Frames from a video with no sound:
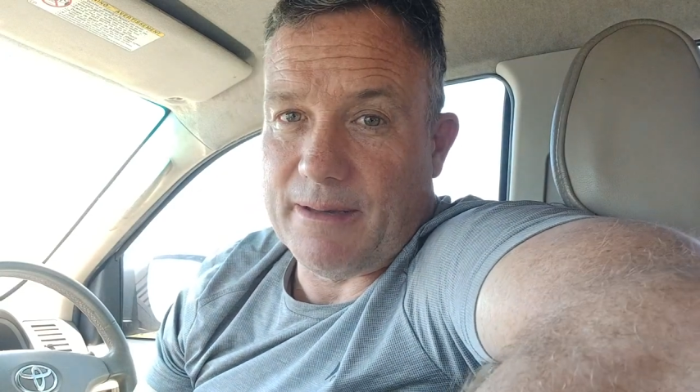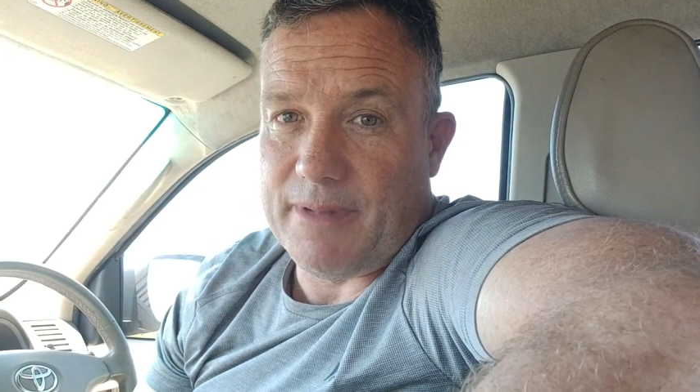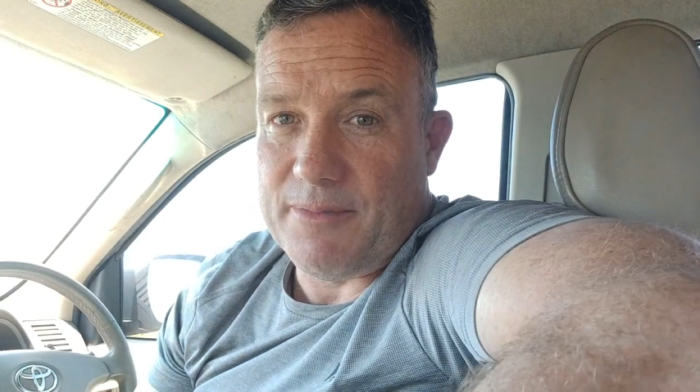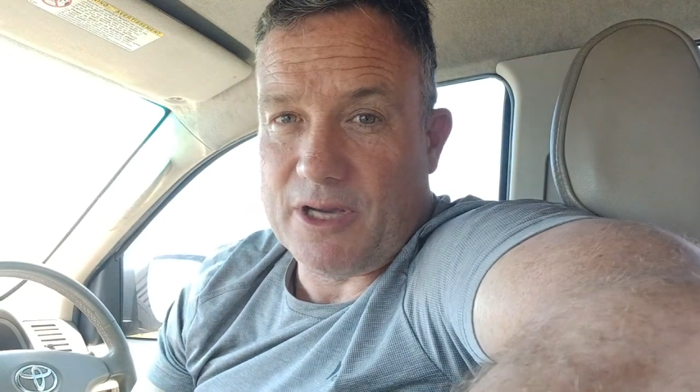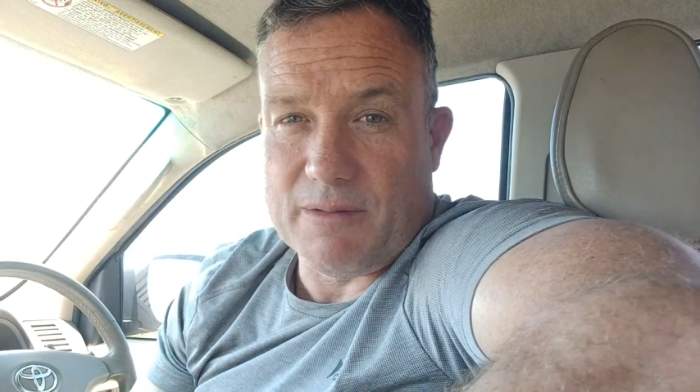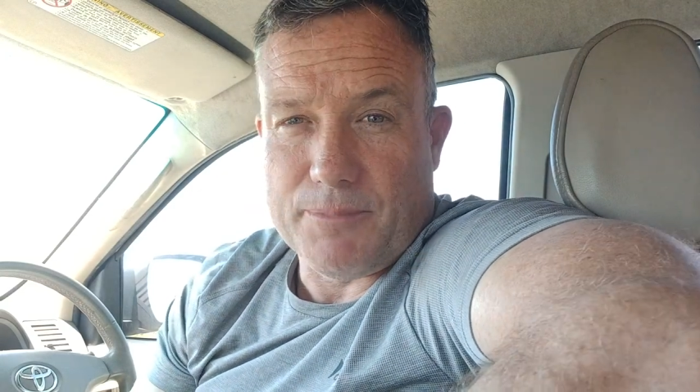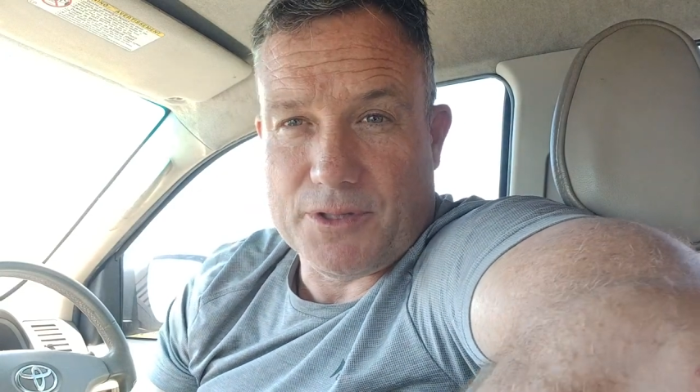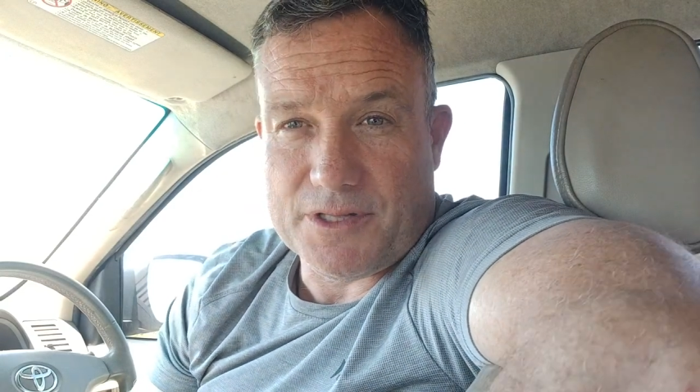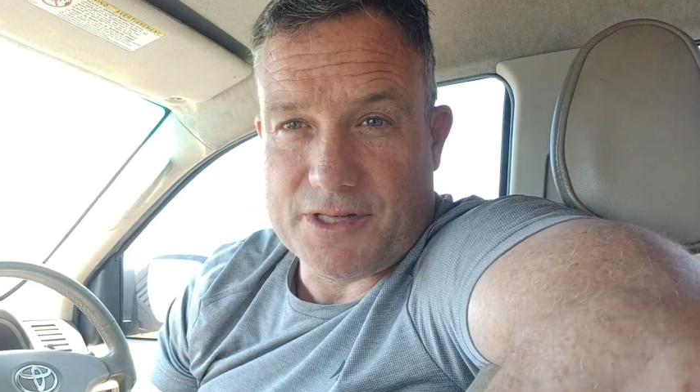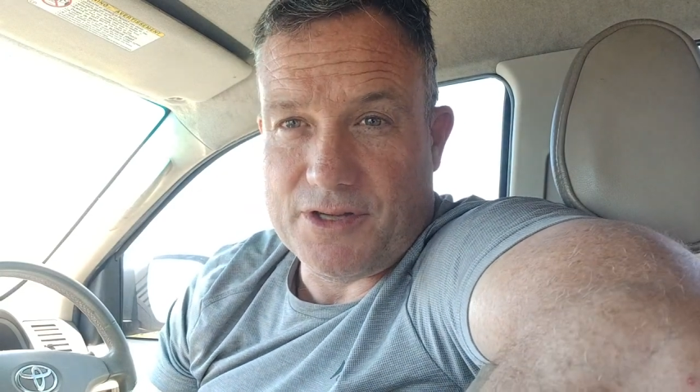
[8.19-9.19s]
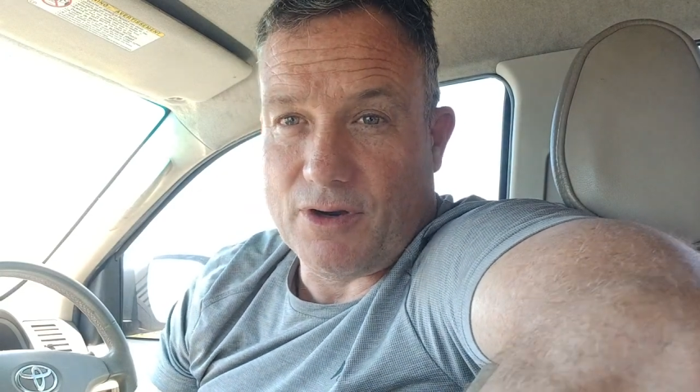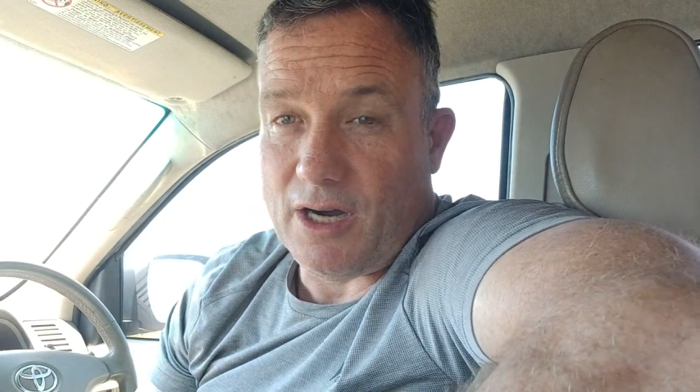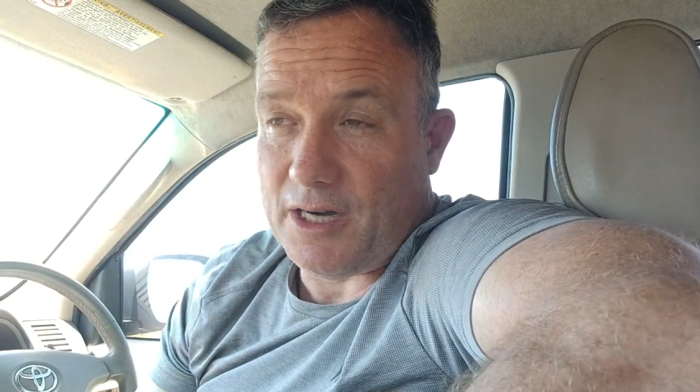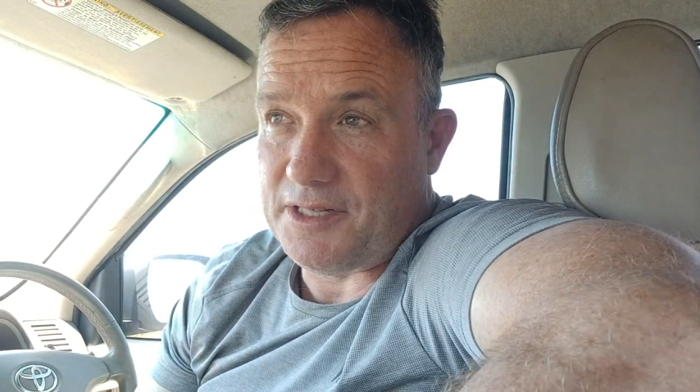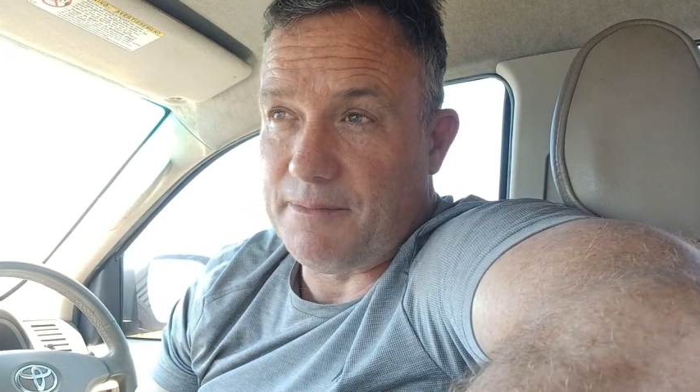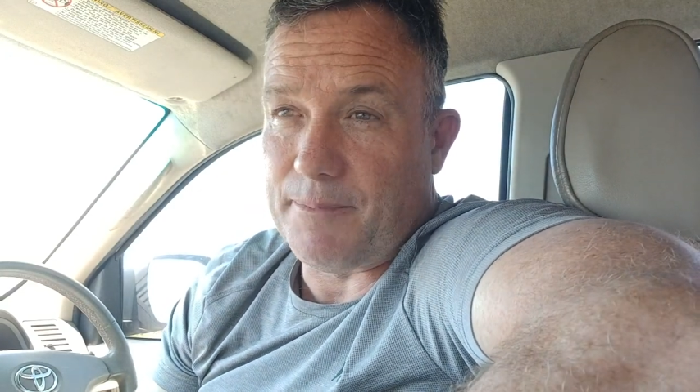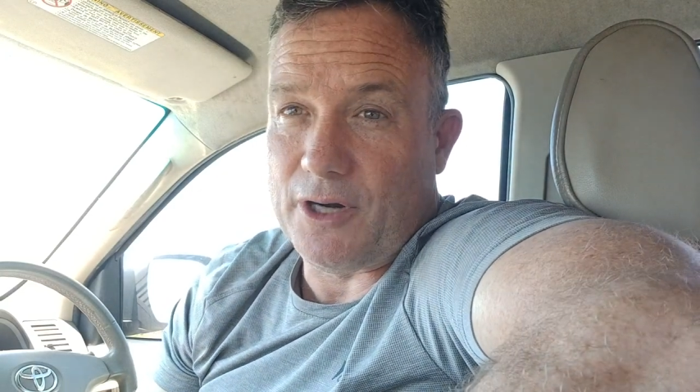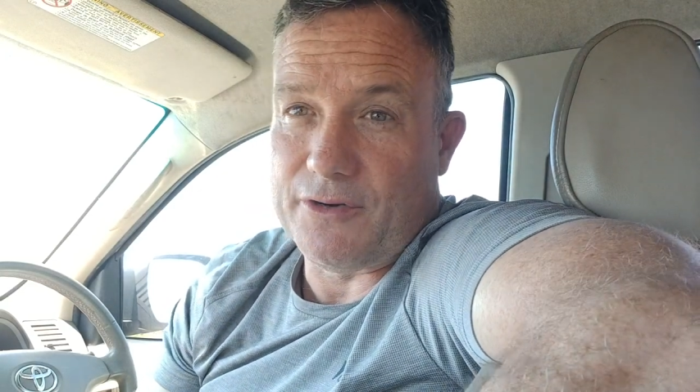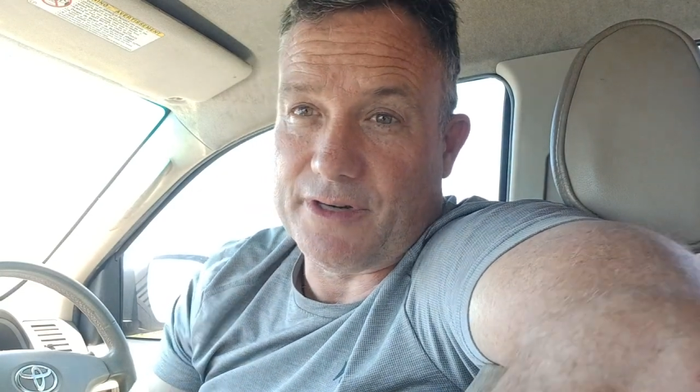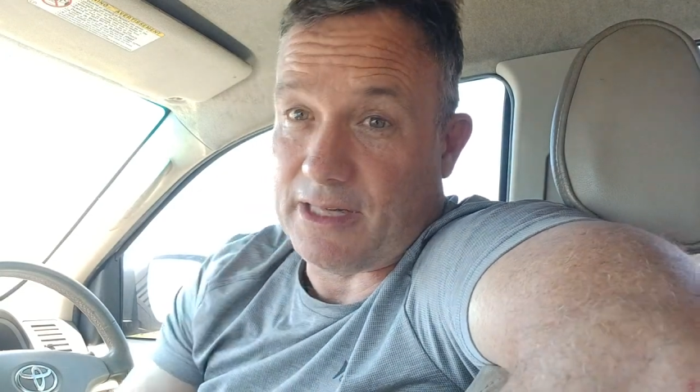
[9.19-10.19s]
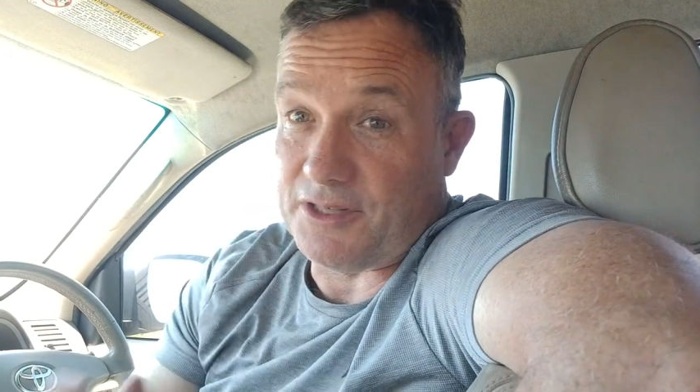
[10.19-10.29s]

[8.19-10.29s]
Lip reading: maybe you can put this in your heart and ponder it.